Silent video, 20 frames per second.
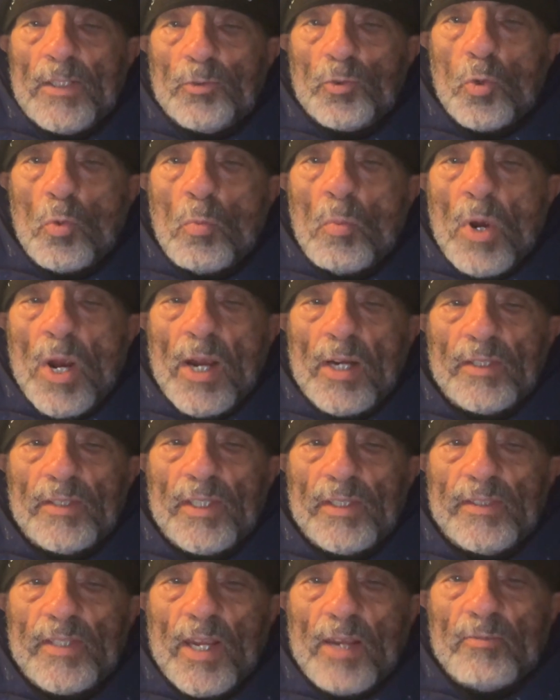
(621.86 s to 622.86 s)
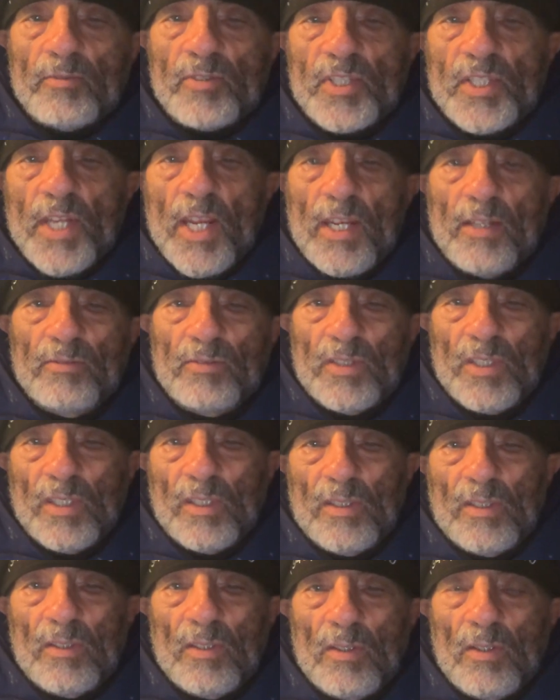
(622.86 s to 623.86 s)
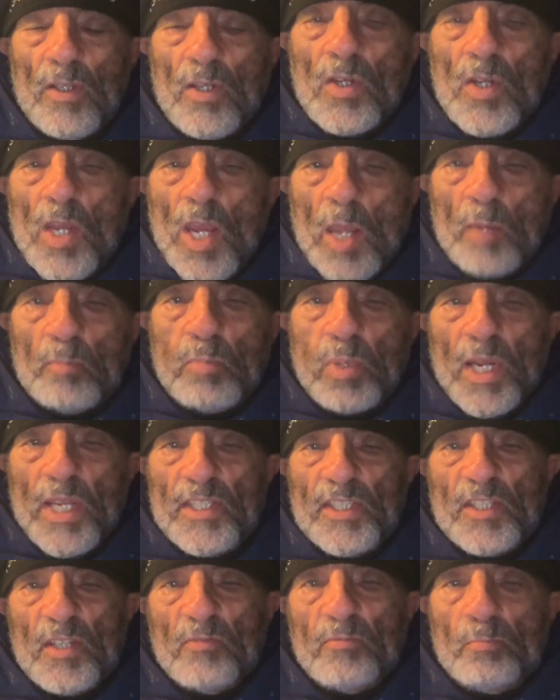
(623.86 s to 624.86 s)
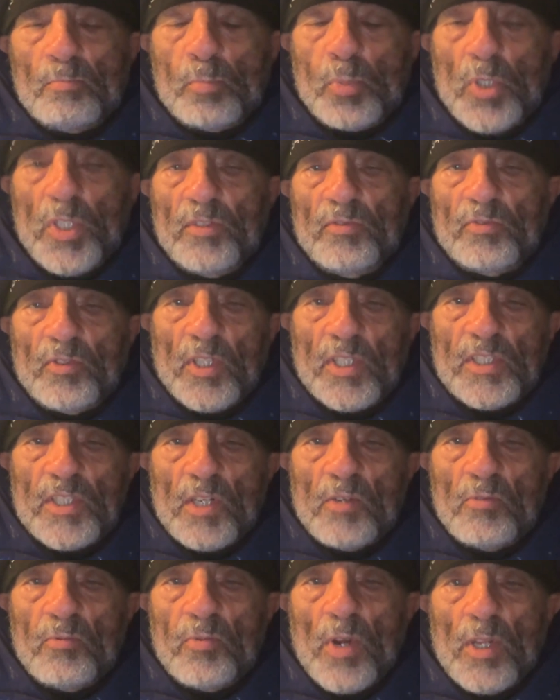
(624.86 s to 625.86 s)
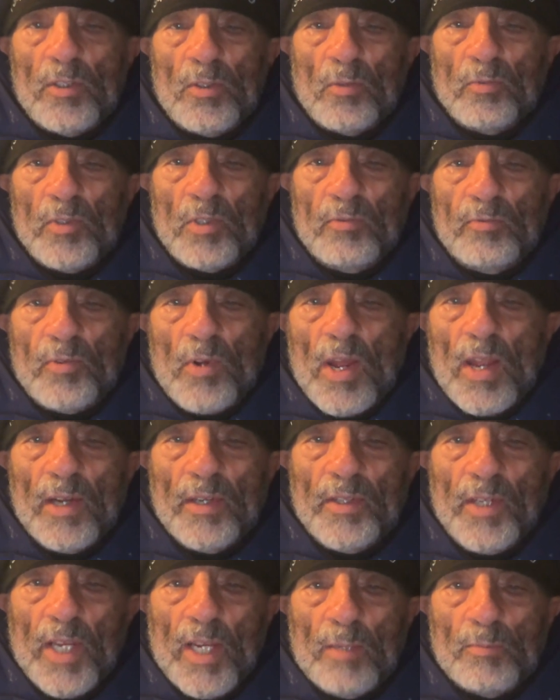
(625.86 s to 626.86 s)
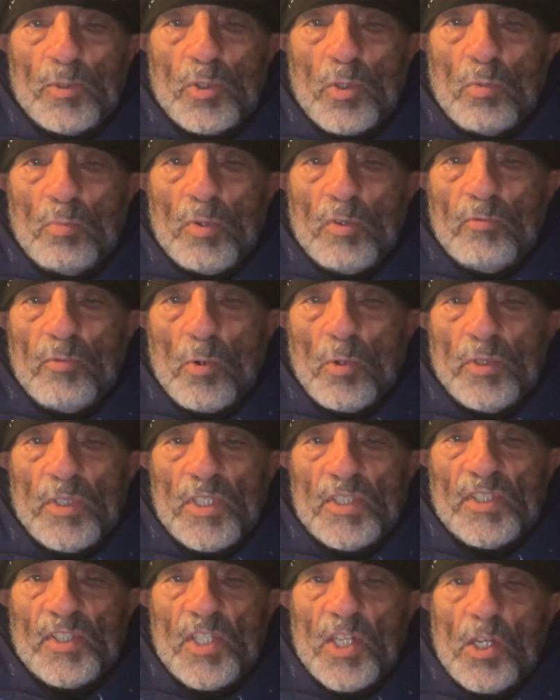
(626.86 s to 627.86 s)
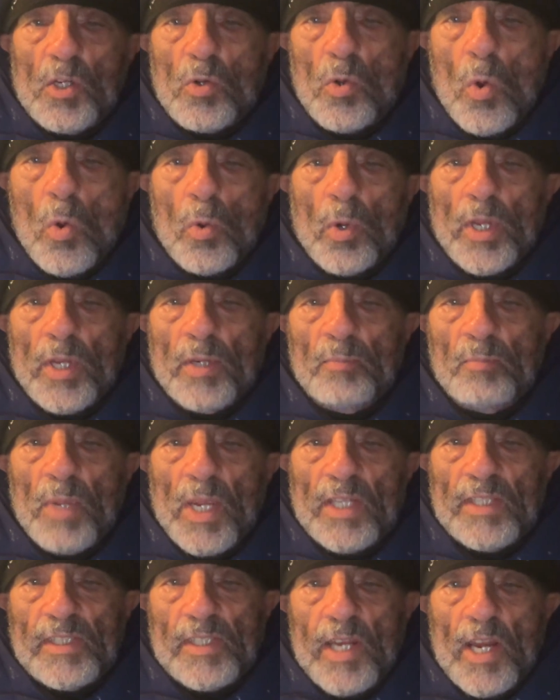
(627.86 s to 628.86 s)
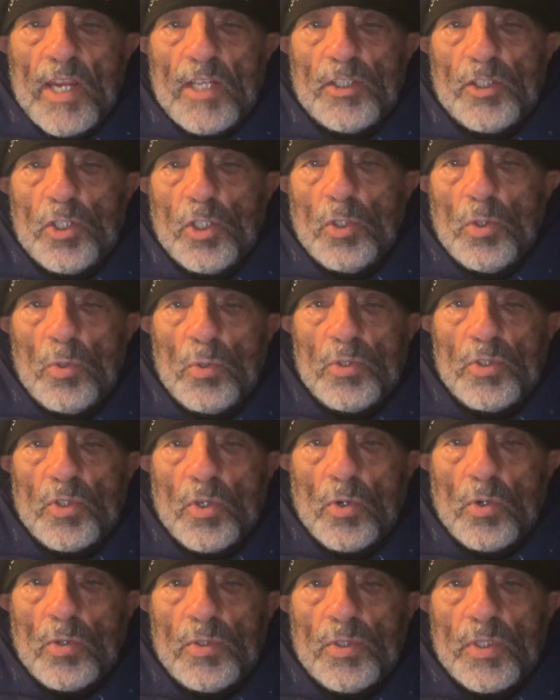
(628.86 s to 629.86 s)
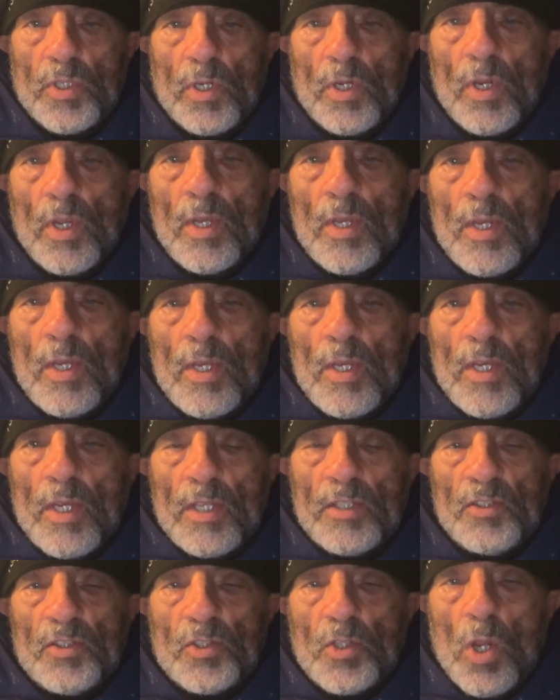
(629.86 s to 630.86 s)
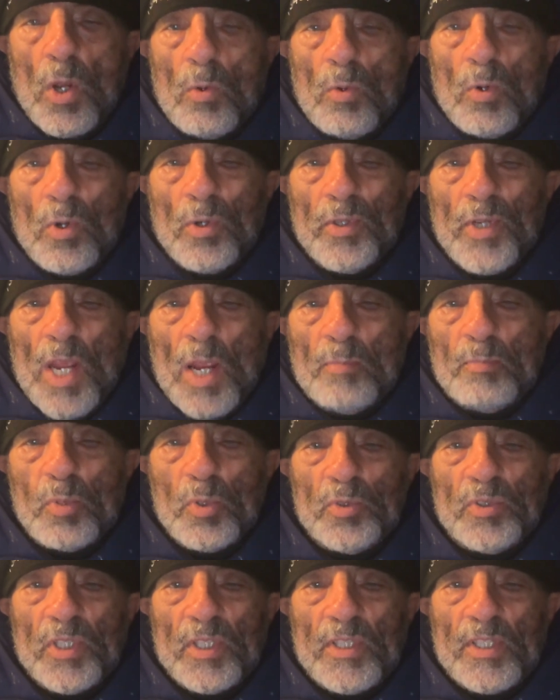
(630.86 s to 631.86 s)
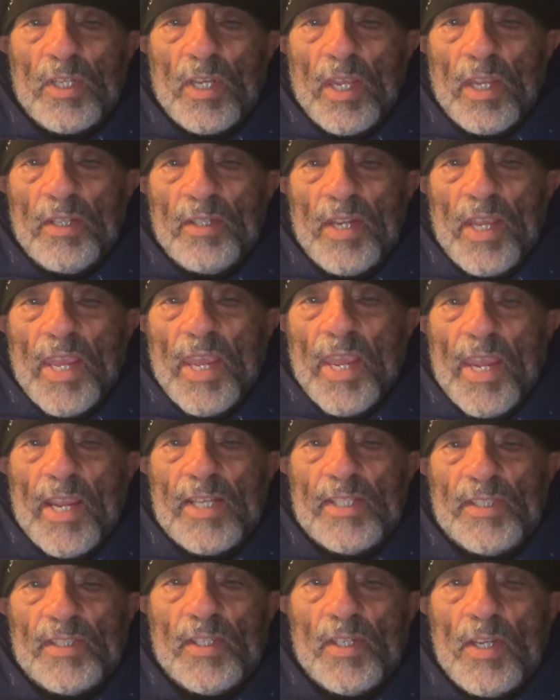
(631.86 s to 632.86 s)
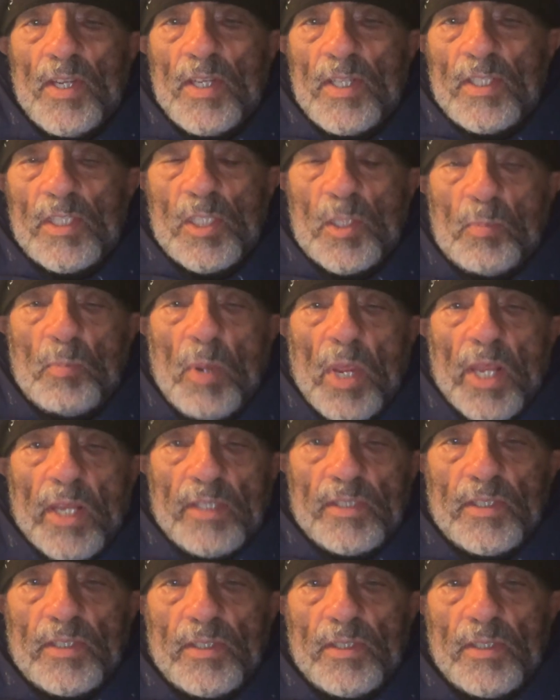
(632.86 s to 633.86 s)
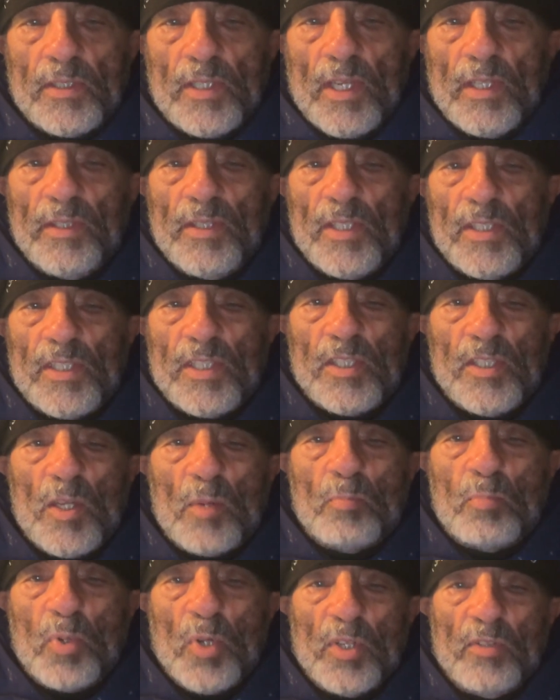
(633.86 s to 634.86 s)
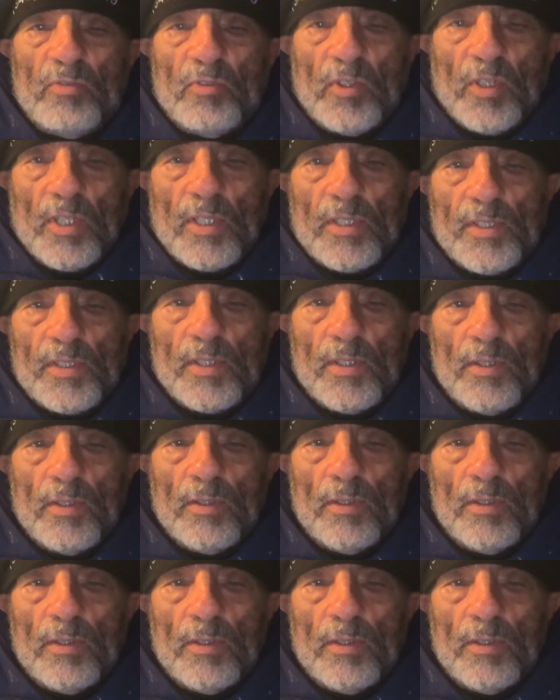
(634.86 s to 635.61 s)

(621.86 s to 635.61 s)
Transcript: To mark that I've saved it, I place a prefix in front of the file name. So before the C colon backslash users and so on, I put an X space, and this is a prefix.